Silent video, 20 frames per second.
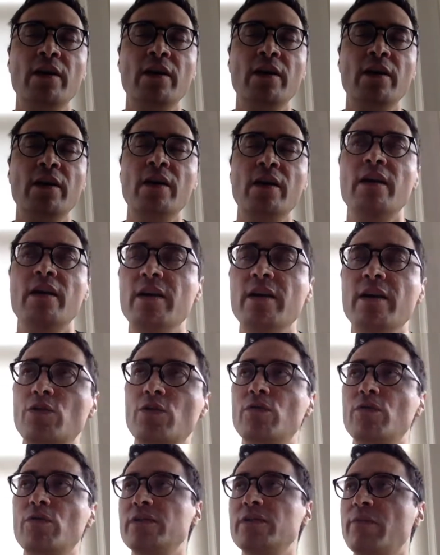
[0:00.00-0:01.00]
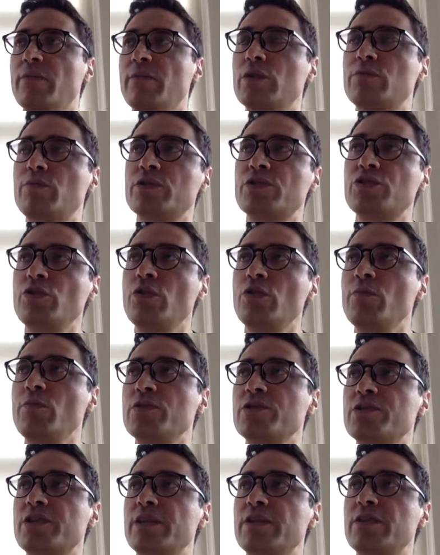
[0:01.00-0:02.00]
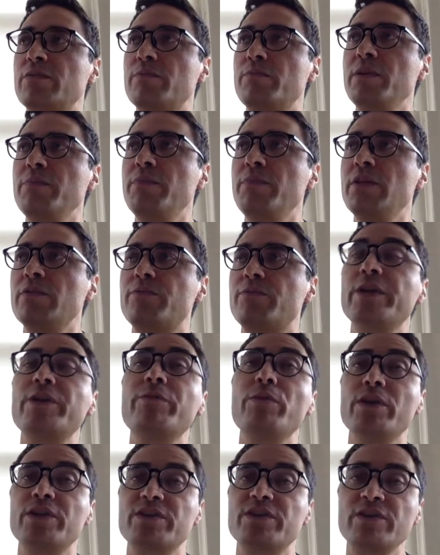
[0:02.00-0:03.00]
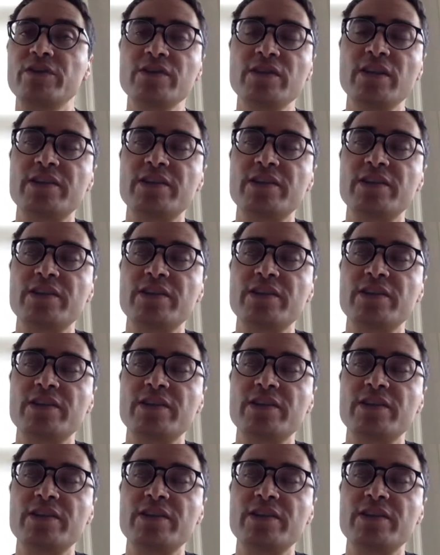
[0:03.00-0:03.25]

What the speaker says: So what was shown was that requesters,